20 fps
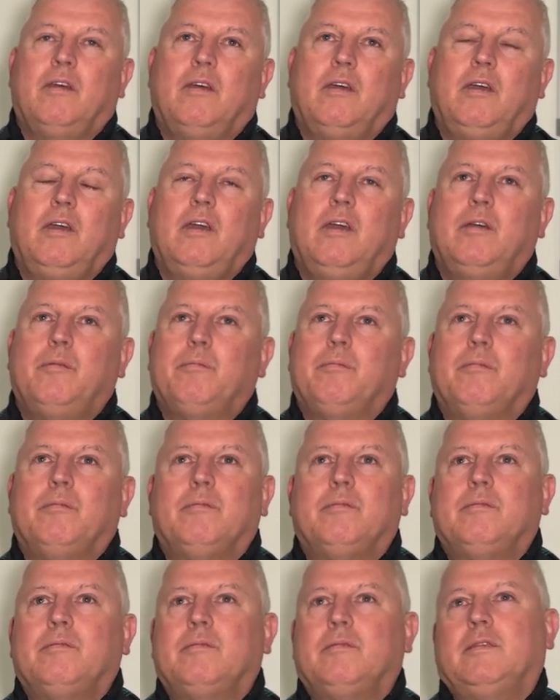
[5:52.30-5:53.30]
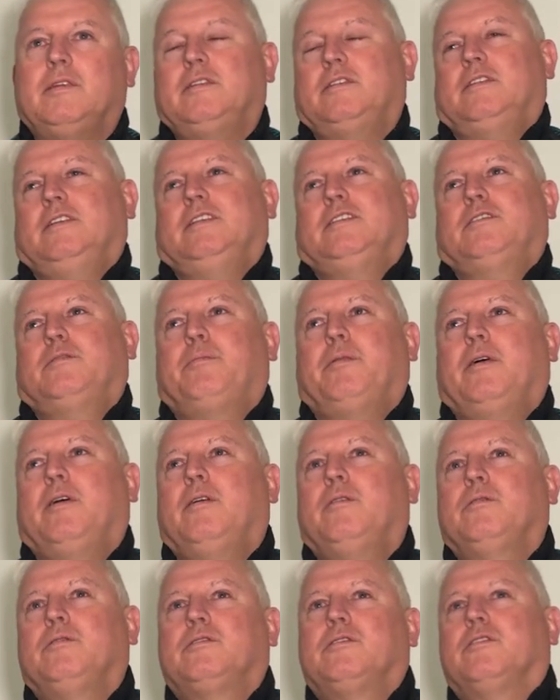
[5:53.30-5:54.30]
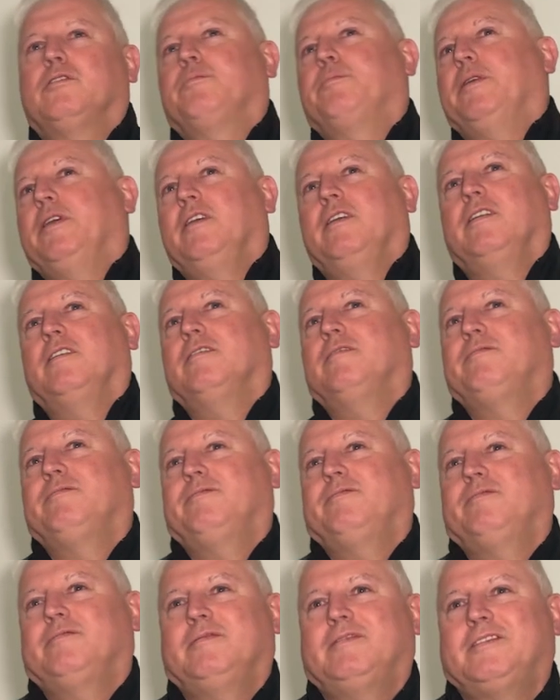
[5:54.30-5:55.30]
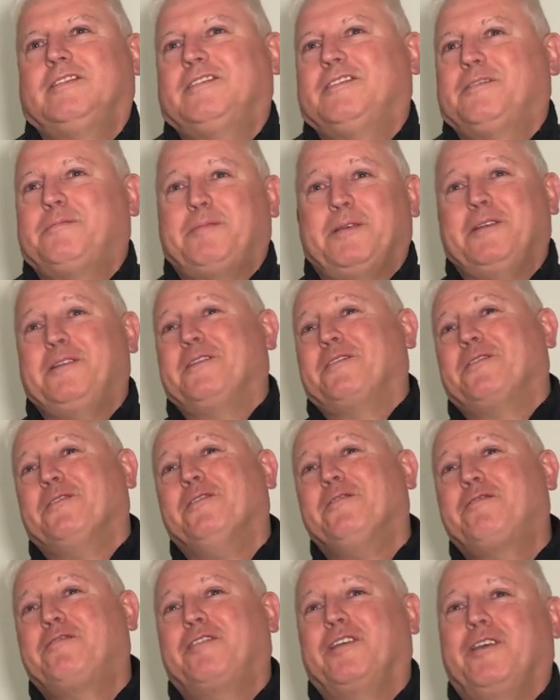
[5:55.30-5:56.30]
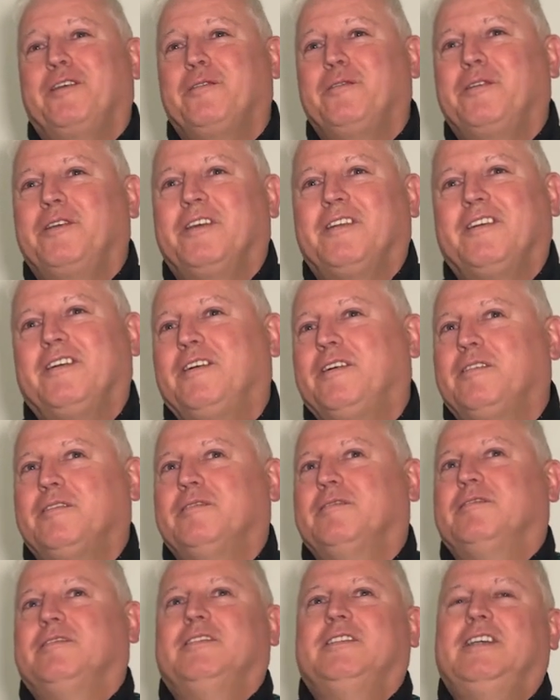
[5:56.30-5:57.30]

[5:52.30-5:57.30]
I suppose there's been a good few, you know.